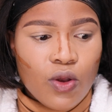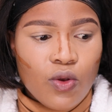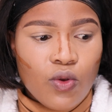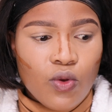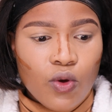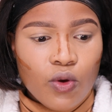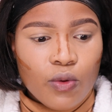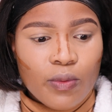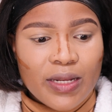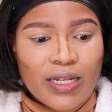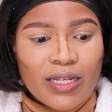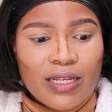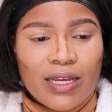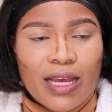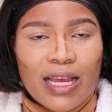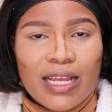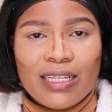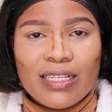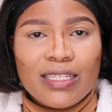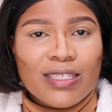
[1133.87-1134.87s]
Nobody,
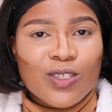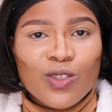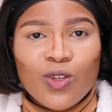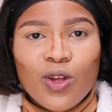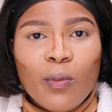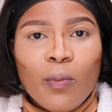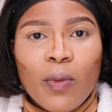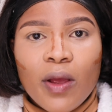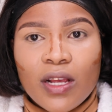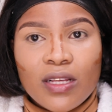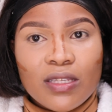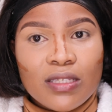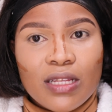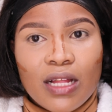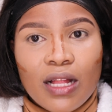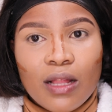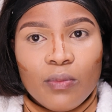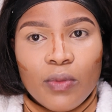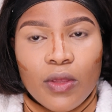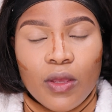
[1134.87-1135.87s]
and it's not
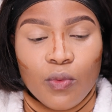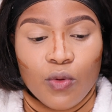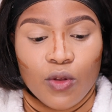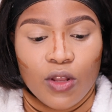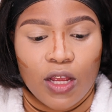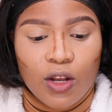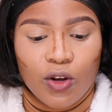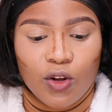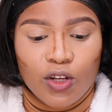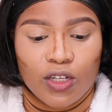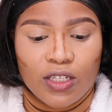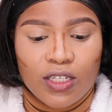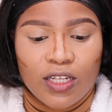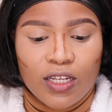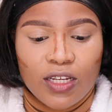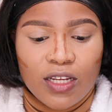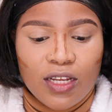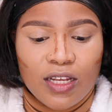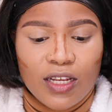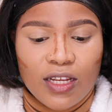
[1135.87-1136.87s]
personal. People are not
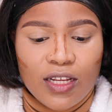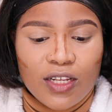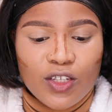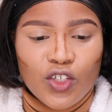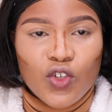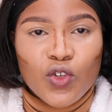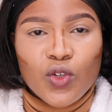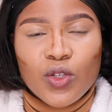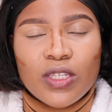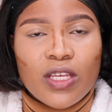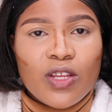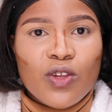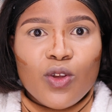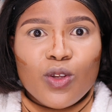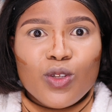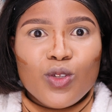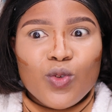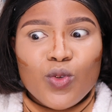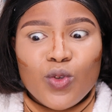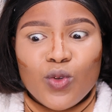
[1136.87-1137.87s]
choosing
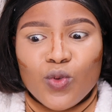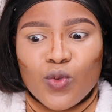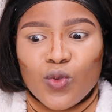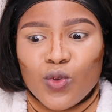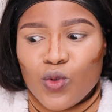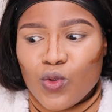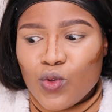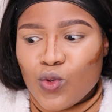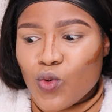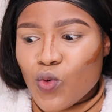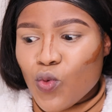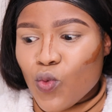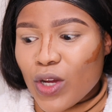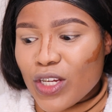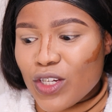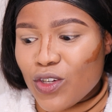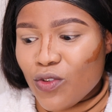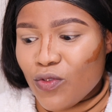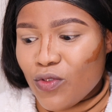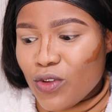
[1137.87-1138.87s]
not to
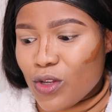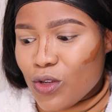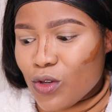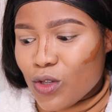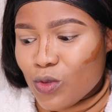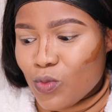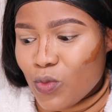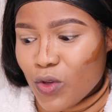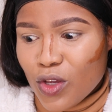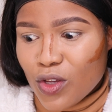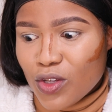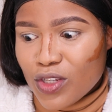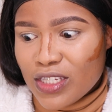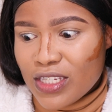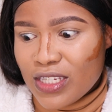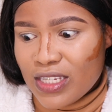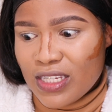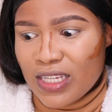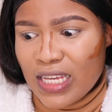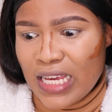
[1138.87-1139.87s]
watch your videos
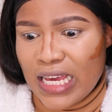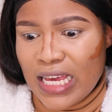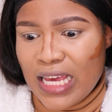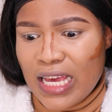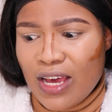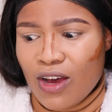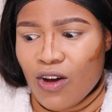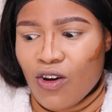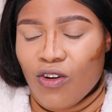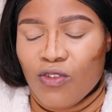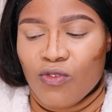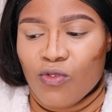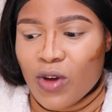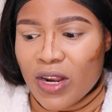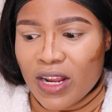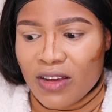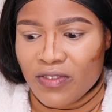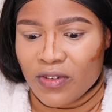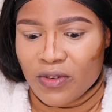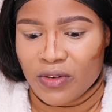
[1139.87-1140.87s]
because of
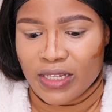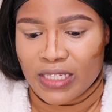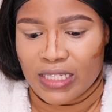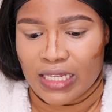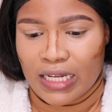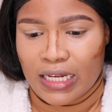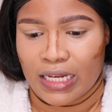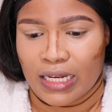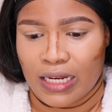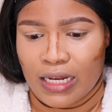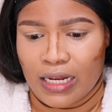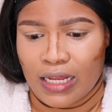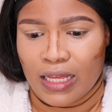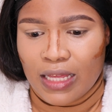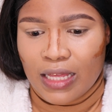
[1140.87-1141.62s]
whatever reason.